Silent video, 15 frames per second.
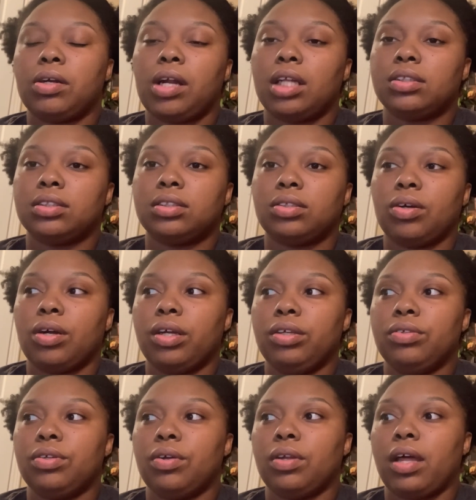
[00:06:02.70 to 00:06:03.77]
I just start,
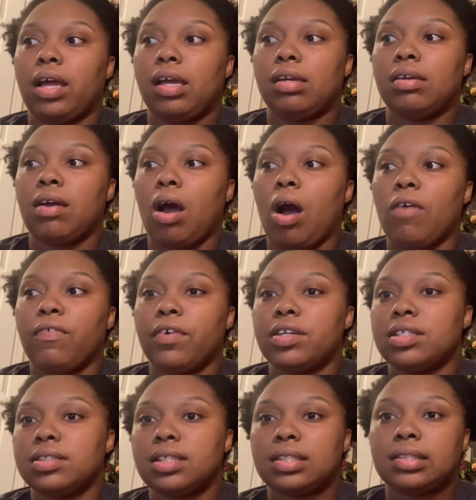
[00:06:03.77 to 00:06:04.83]
you know, like offering
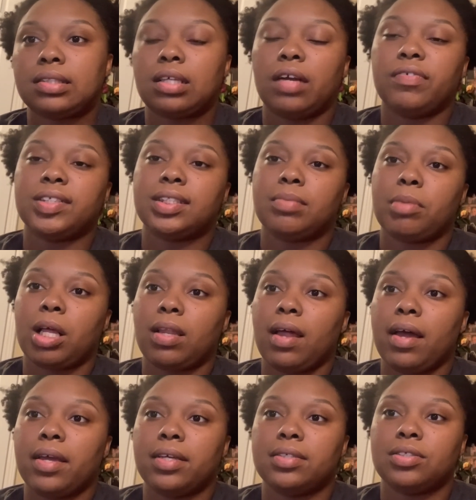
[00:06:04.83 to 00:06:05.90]
this as a service to my
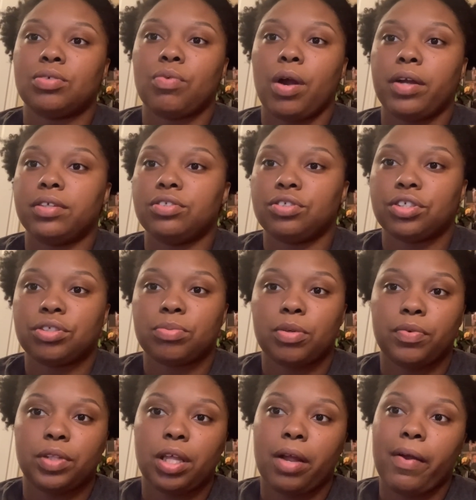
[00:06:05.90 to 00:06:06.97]
clients who already trust me
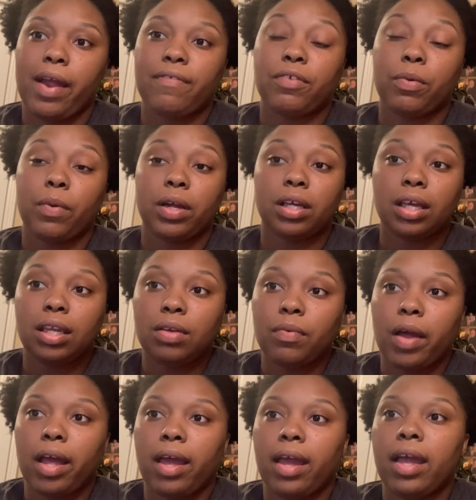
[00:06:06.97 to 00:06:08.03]
with their graphic work
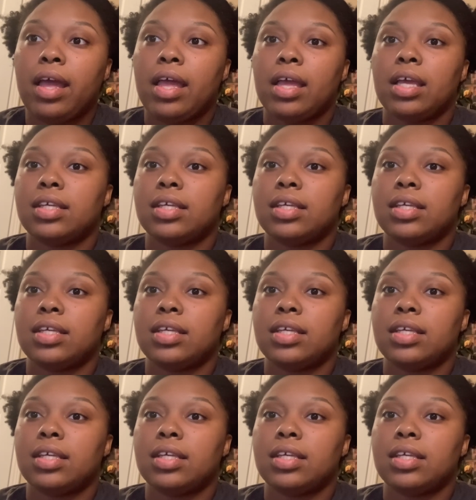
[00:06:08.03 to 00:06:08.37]
anyway.